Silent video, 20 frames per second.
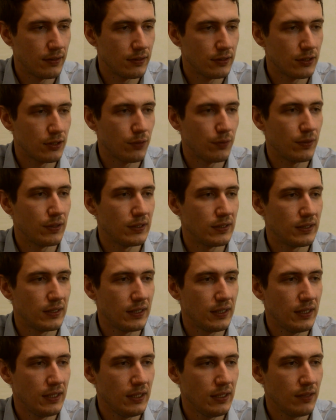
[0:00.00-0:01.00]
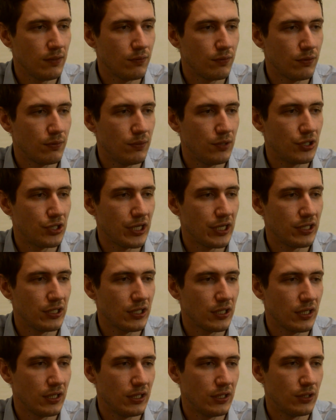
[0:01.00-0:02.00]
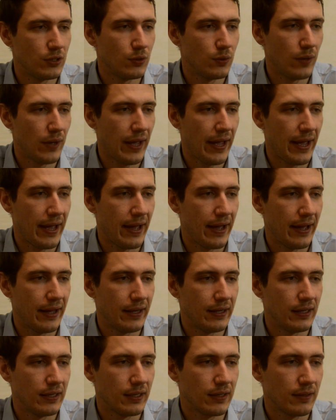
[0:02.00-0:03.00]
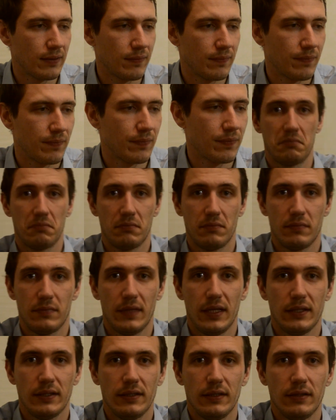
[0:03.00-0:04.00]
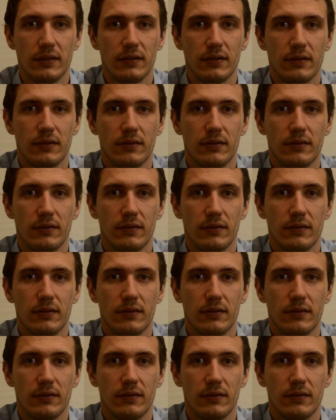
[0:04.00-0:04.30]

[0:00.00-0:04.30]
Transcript: So this E would be changing into E ending. That's it.